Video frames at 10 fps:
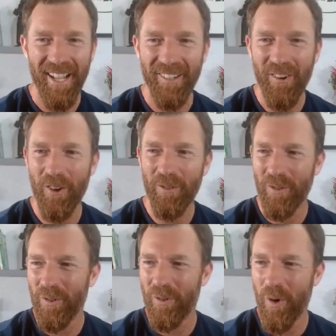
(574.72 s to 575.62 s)
I can't
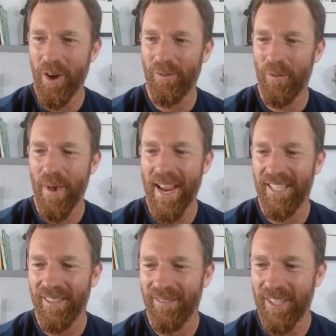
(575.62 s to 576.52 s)
quote
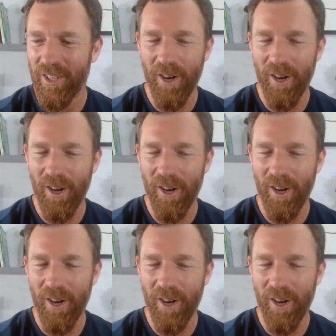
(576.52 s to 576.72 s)
verbatim, but,